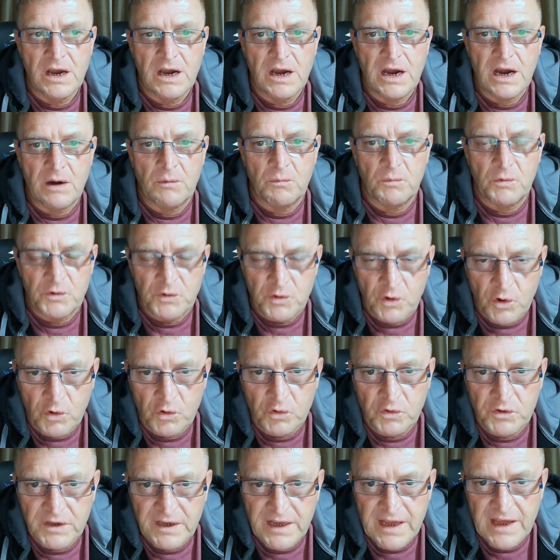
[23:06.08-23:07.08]
And we're not
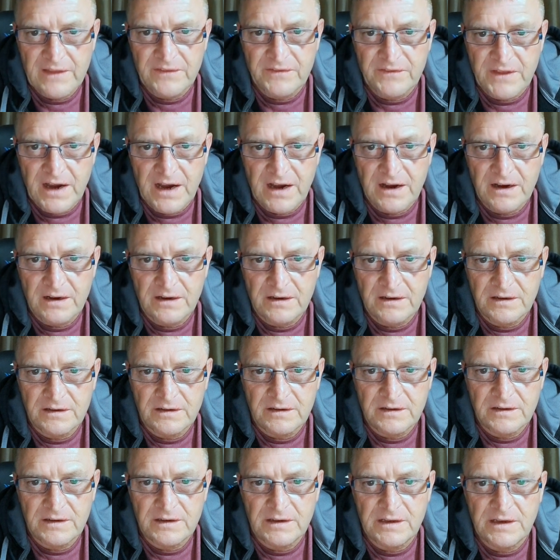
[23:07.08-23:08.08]
going to get that
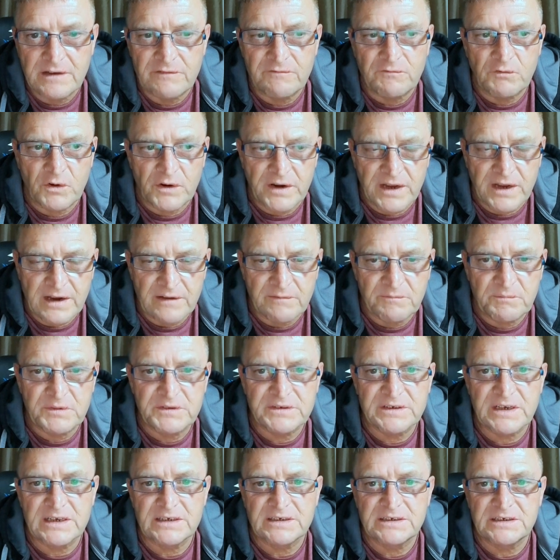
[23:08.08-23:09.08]
if what I've
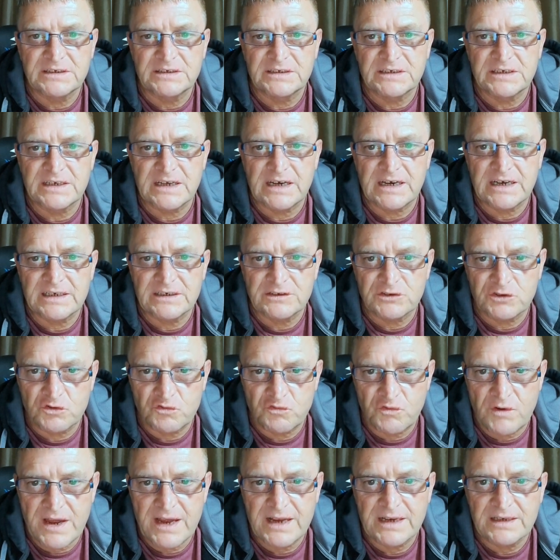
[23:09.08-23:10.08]
presented tonight is
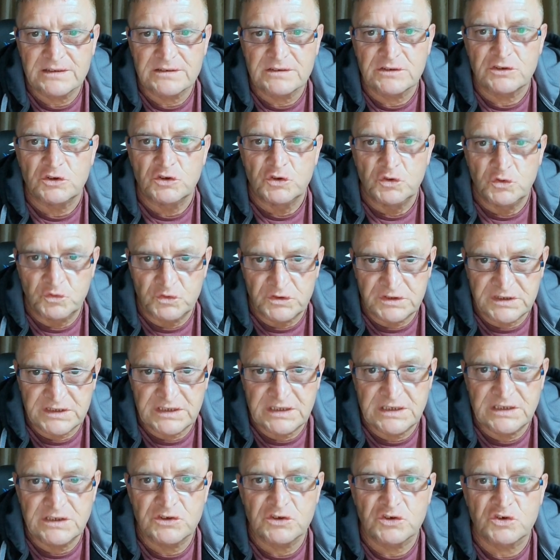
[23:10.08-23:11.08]
correct, you
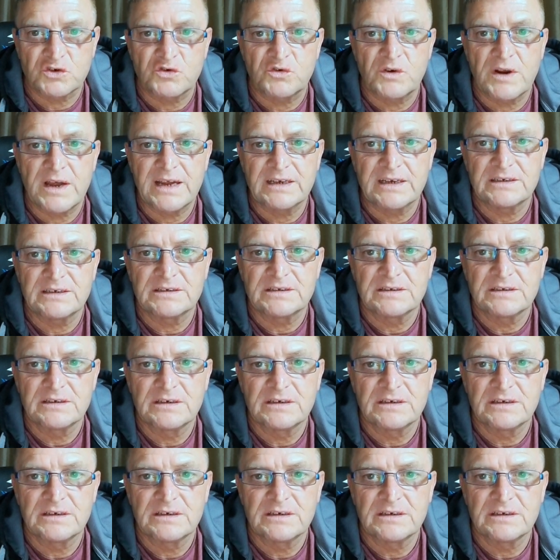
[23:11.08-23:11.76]
see it as correct.